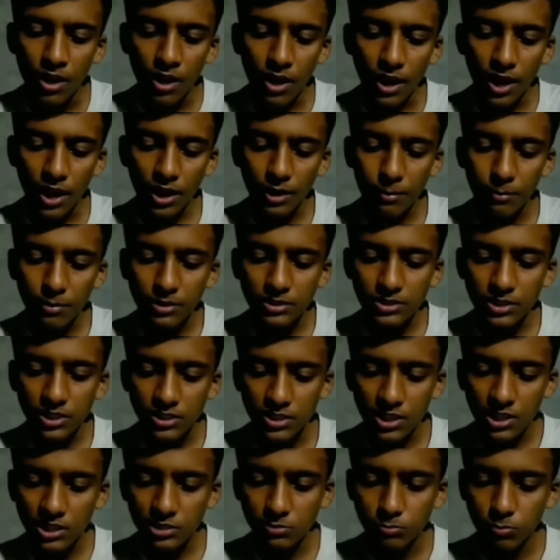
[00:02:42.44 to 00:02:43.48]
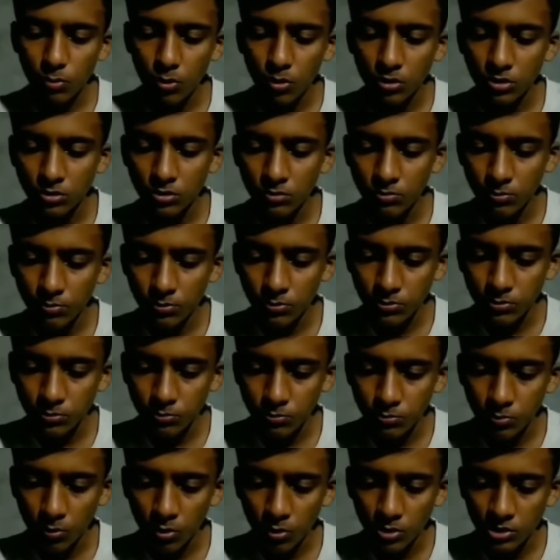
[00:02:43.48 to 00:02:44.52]
Animals such as
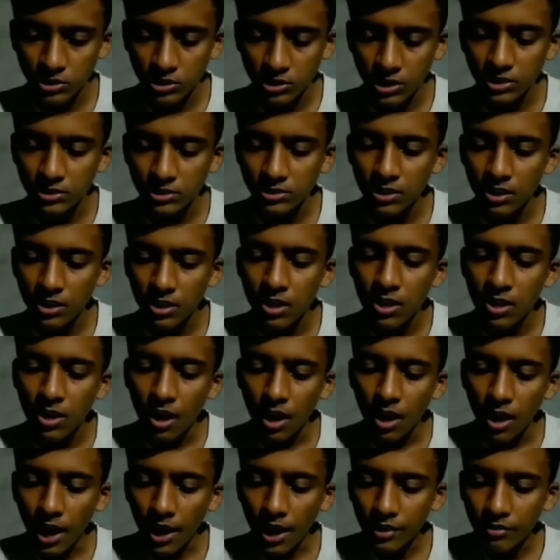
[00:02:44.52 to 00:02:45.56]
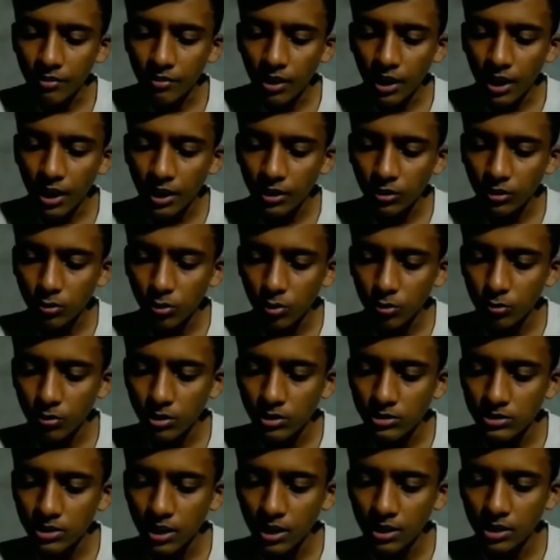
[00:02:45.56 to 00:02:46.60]
sponges, hydra, and
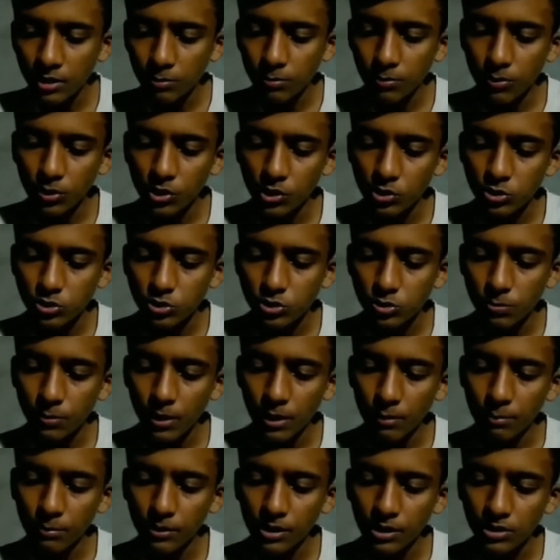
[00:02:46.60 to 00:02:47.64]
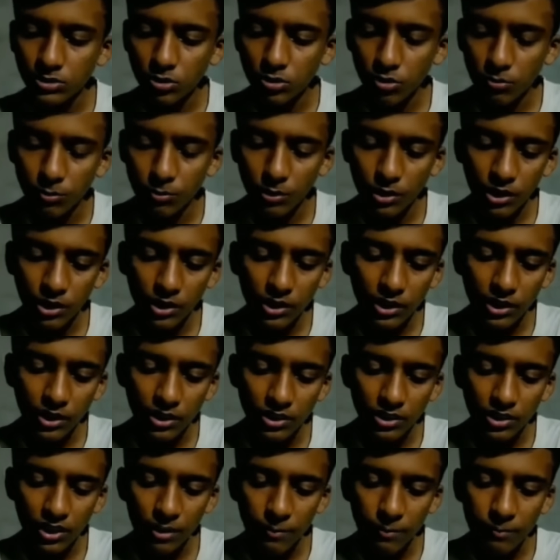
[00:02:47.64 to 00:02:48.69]
corals are reproduced by means of budding. In
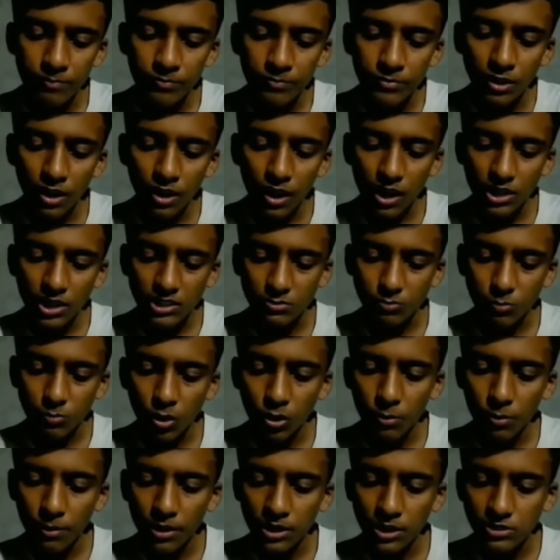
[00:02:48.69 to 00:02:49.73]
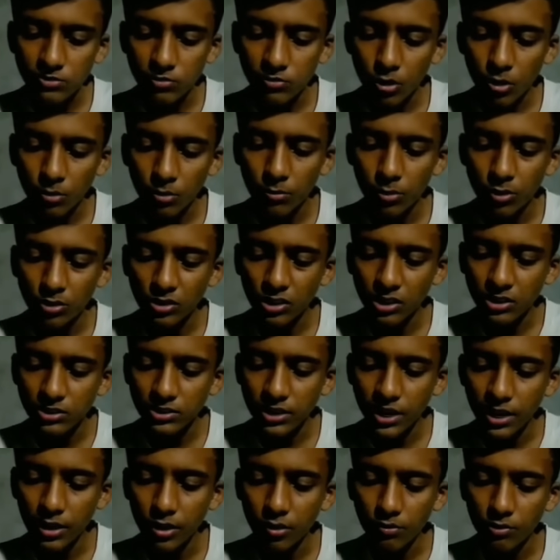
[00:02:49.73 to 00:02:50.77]
them, a small bud is formed on the
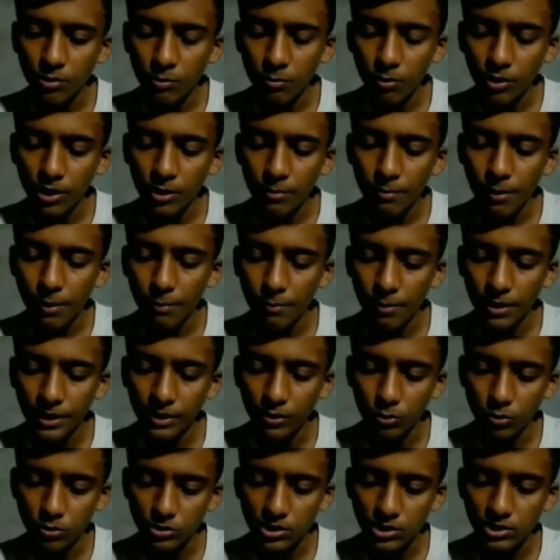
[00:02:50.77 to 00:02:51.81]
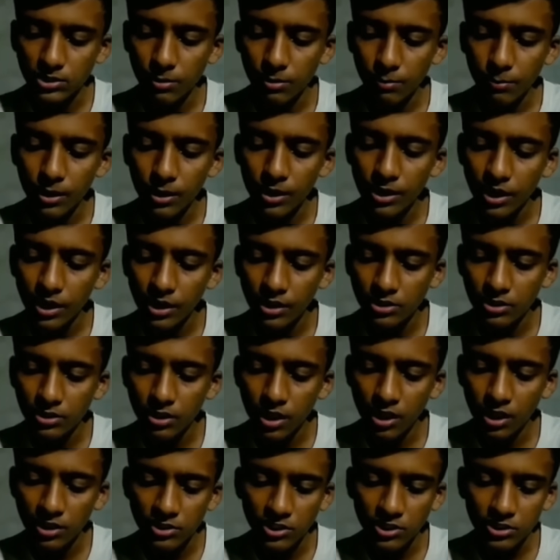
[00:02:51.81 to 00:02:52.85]
side of the body by mitosis. The bud
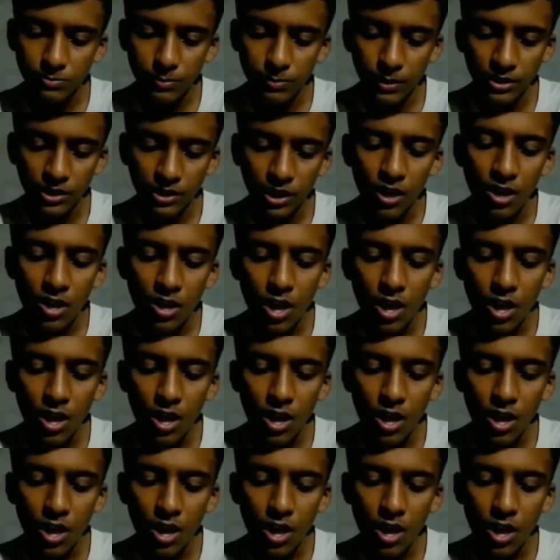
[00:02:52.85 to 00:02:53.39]
enlarges by the